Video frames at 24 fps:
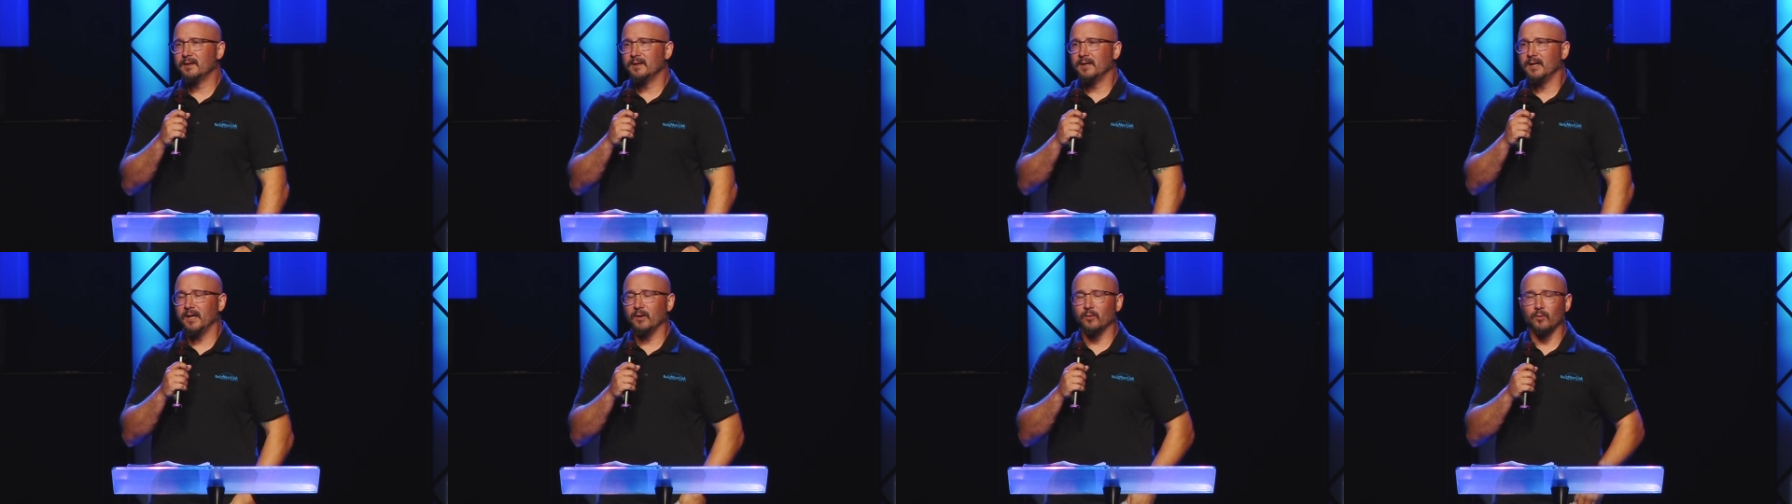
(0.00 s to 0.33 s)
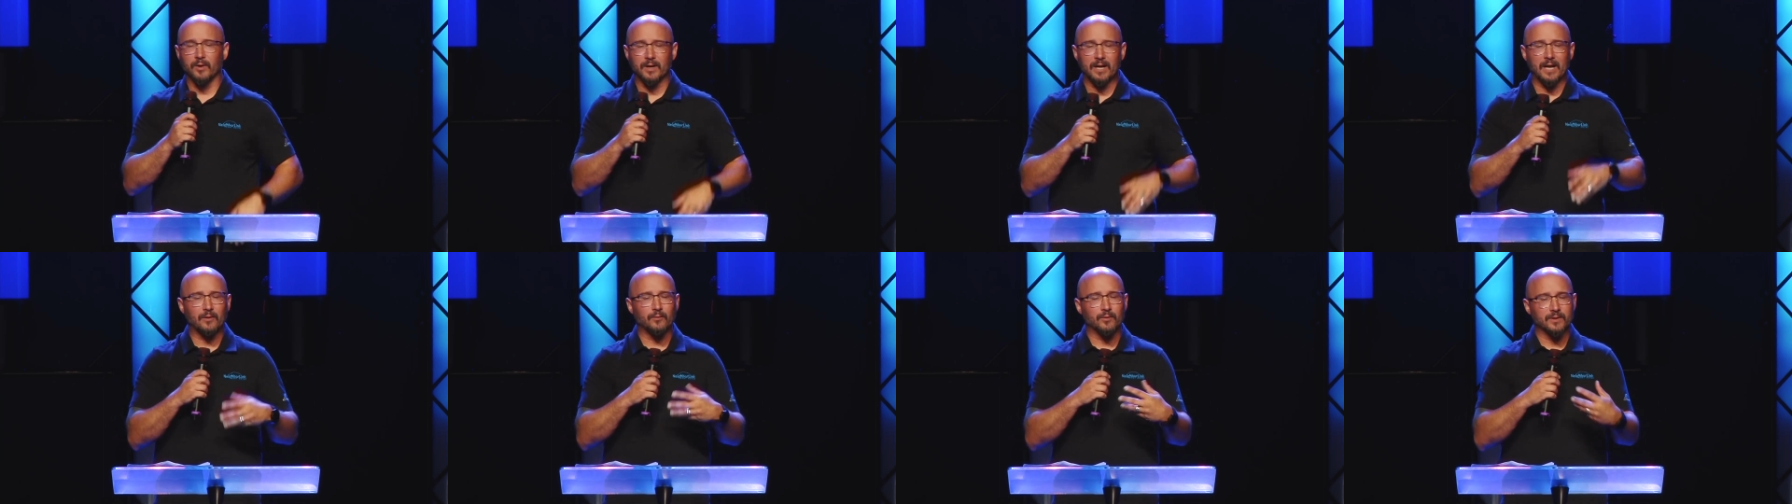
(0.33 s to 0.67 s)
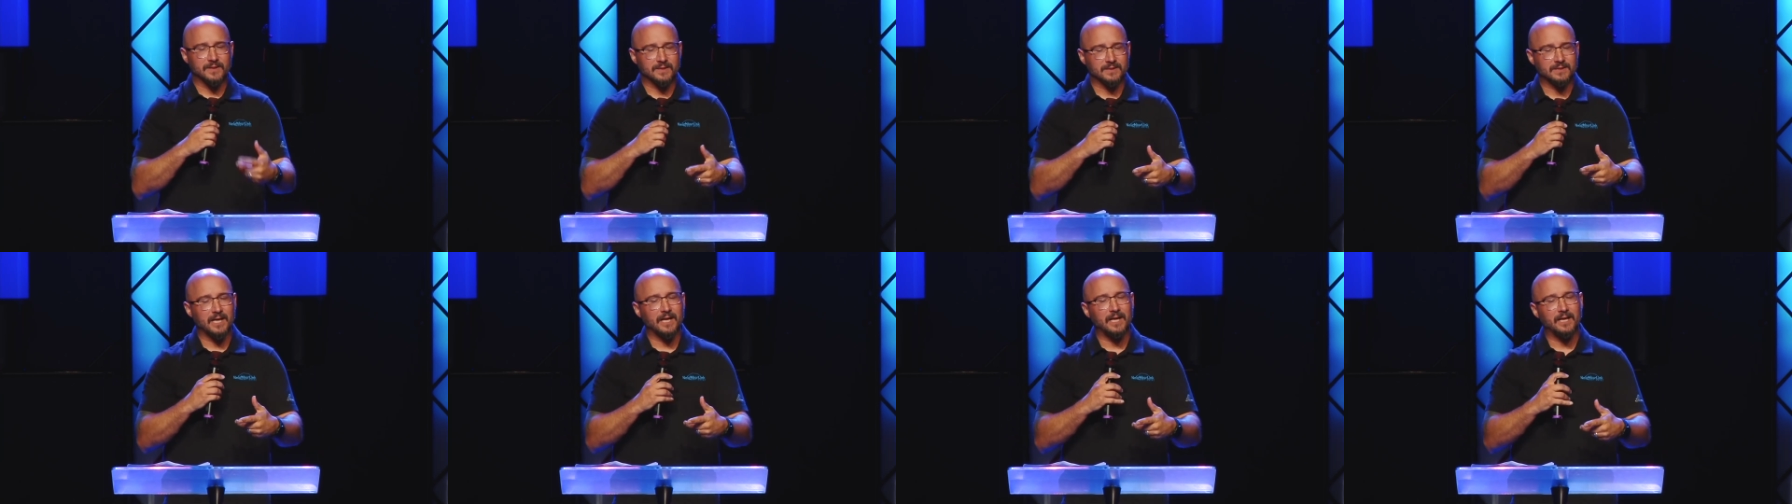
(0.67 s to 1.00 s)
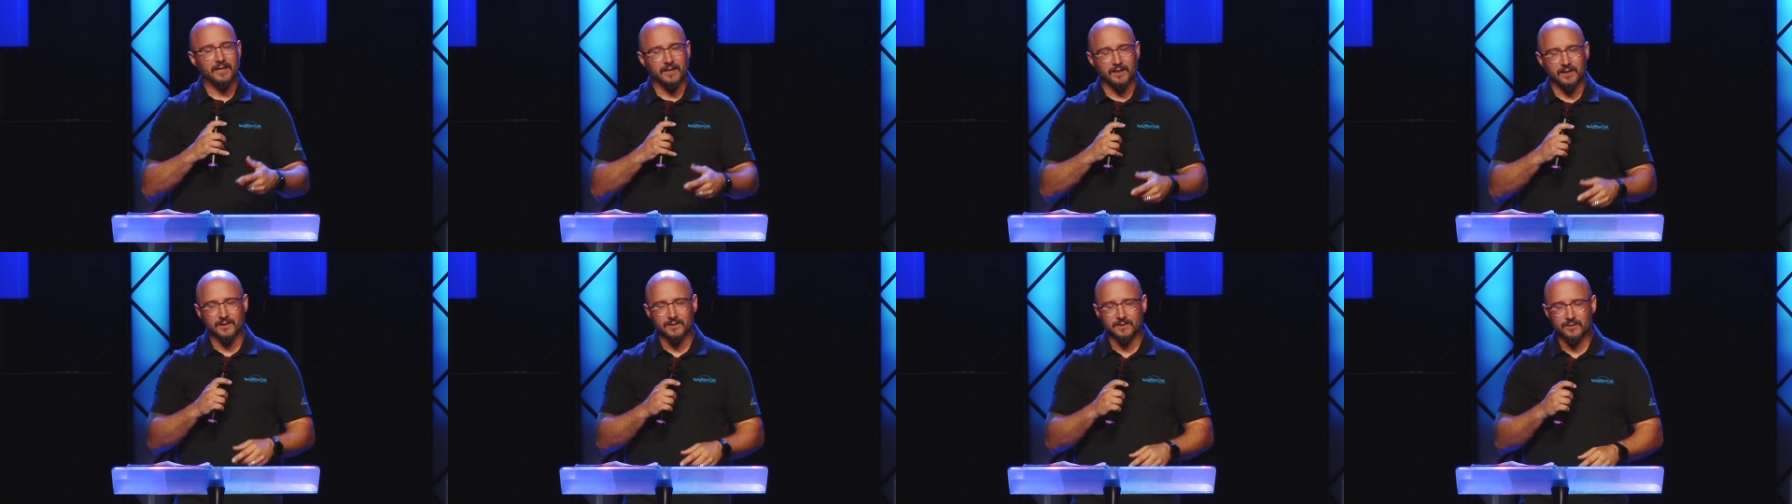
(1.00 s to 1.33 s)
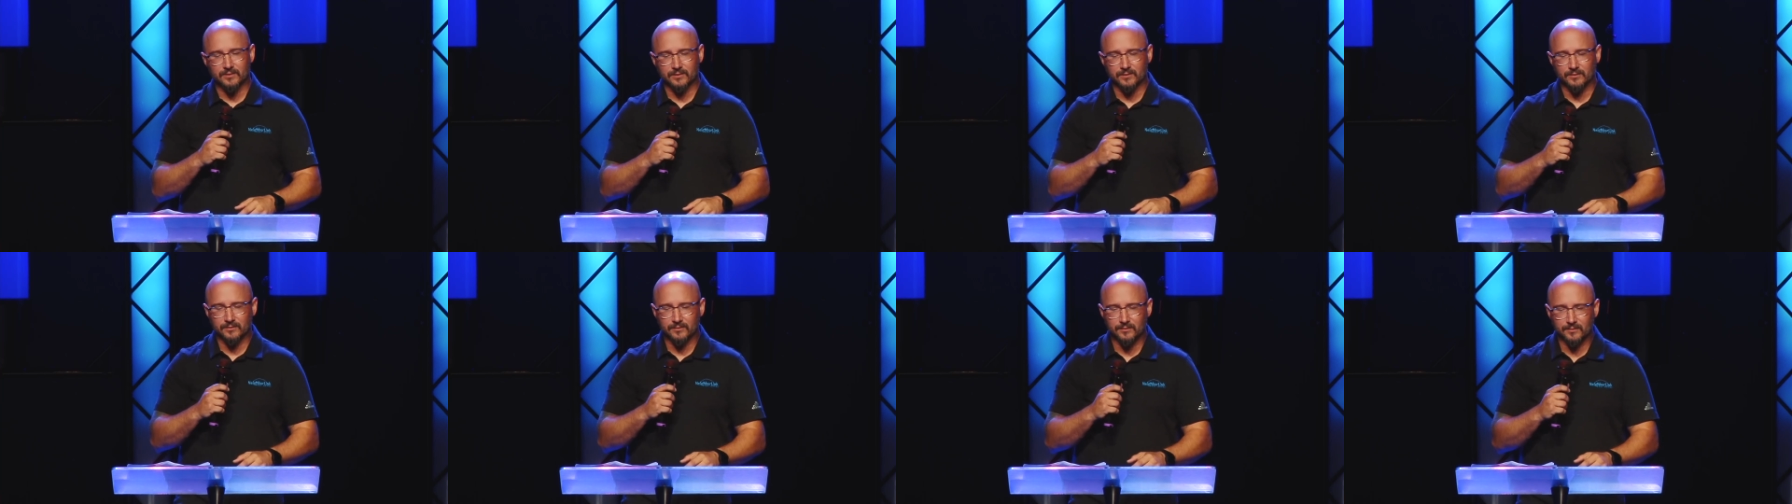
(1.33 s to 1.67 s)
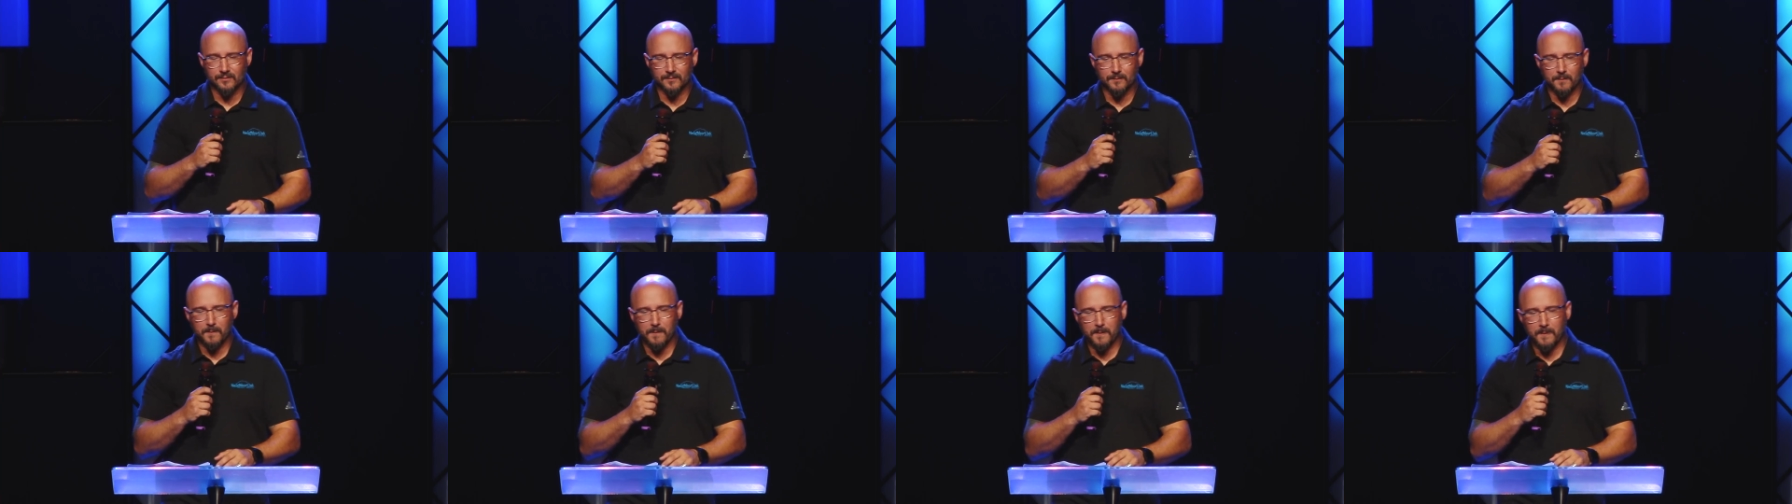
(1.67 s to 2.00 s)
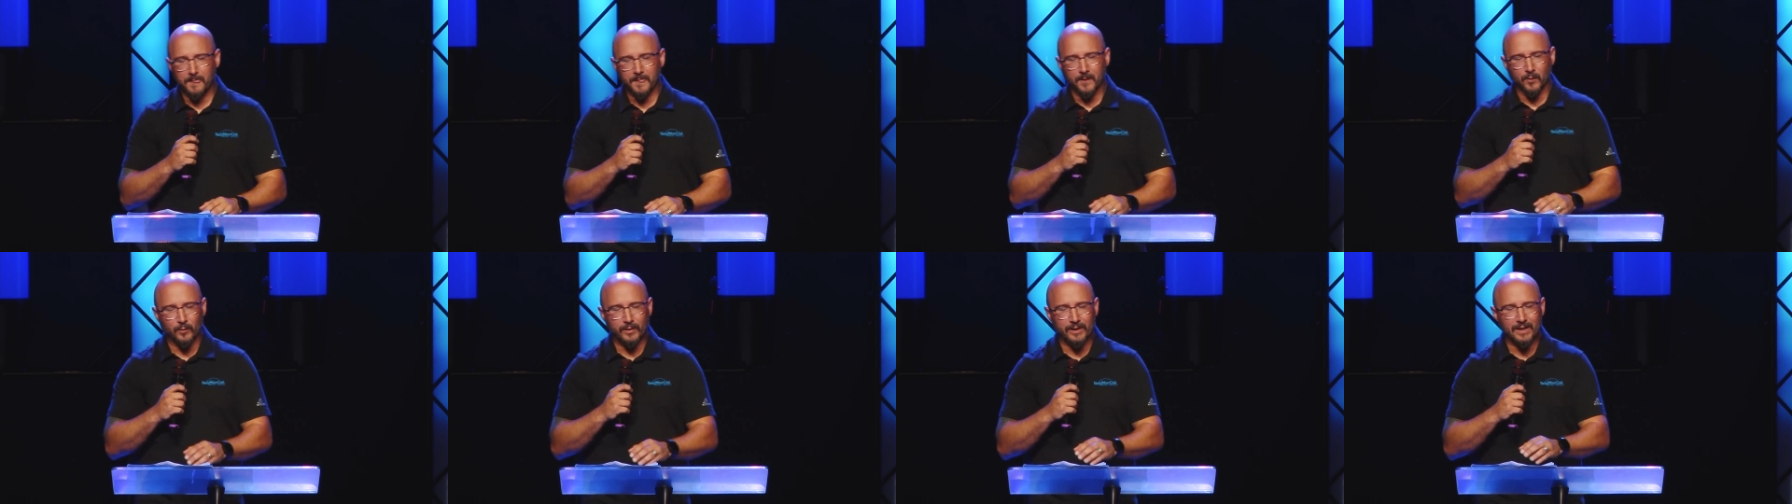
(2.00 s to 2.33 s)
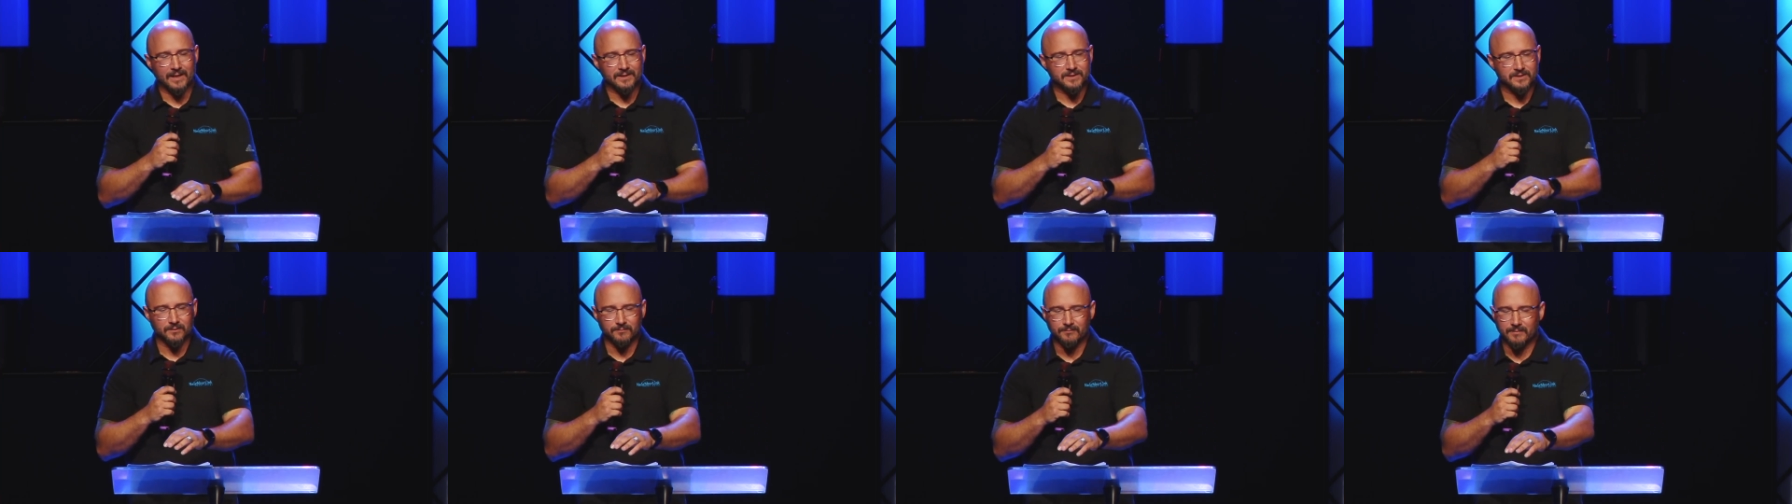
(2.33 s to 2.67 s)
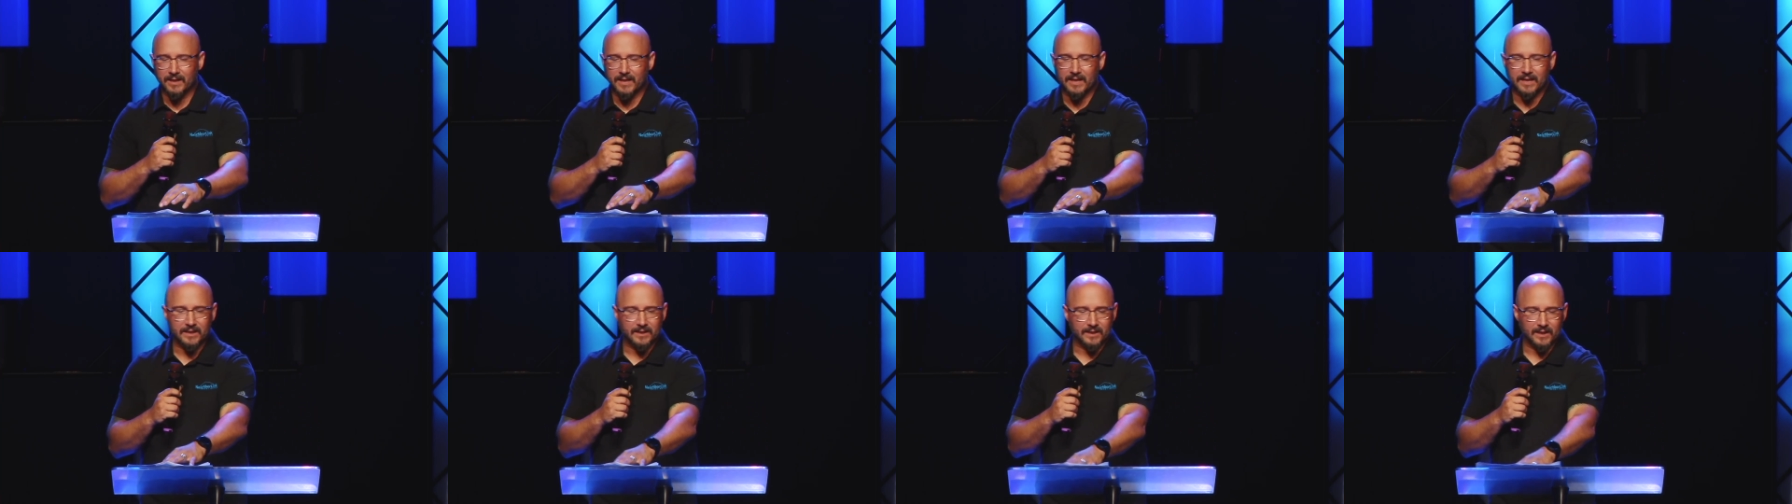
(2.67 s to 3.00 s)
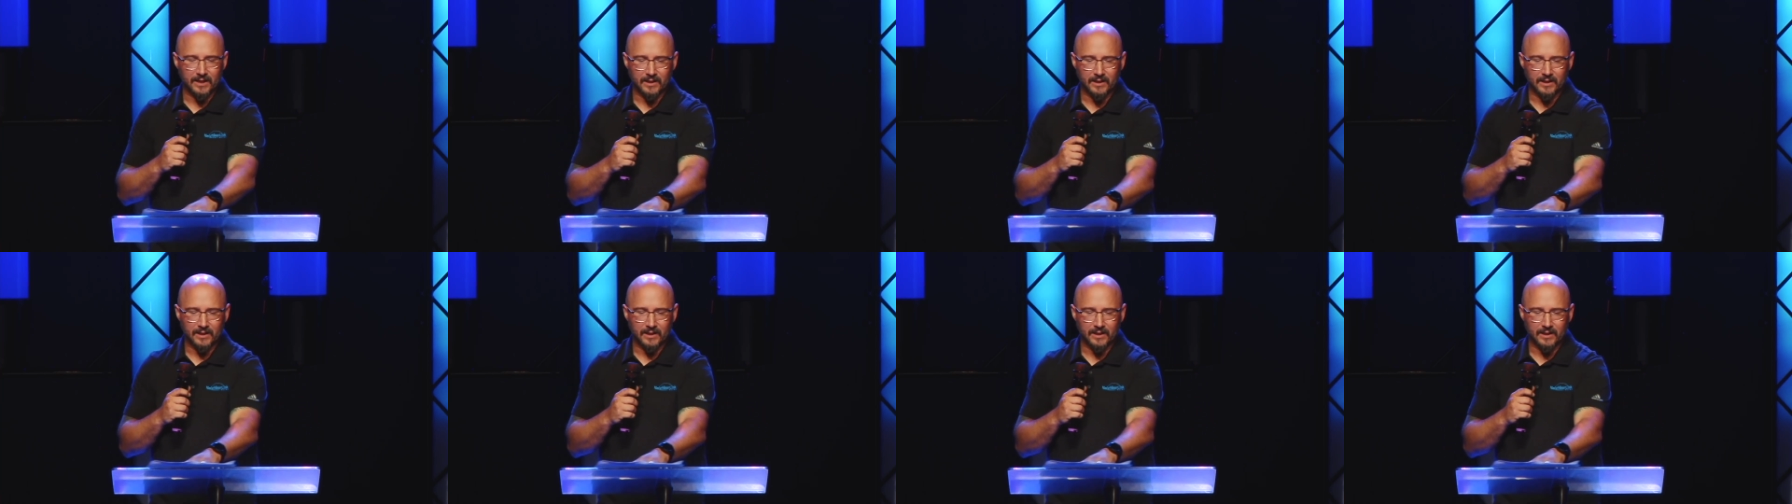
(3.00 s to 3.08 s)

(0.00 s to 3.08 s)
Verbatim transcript: And what I would say is, we got to Maine